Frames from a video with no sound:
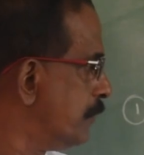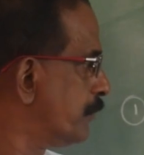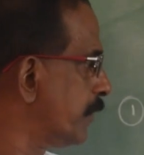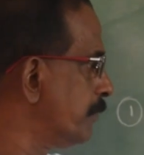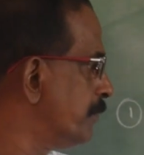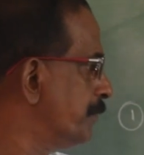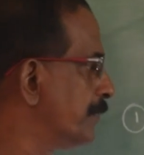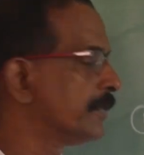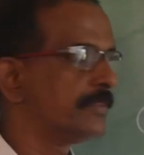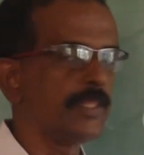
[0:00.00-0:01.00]
from
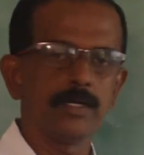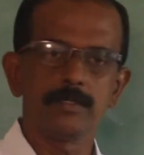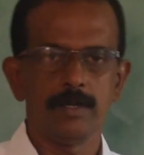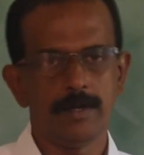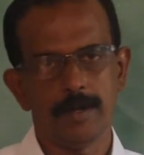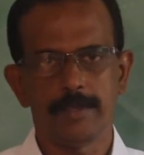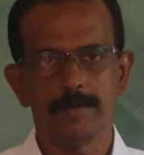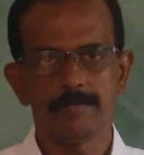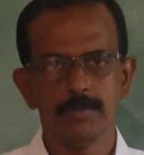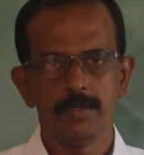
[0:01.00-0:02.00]
that line.
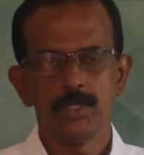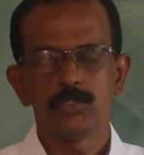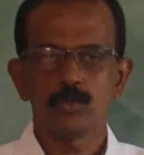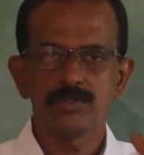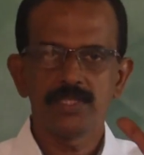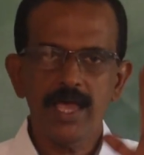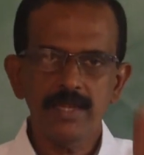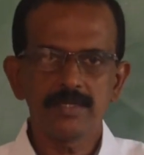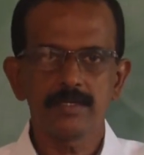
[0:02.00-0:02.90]
So, that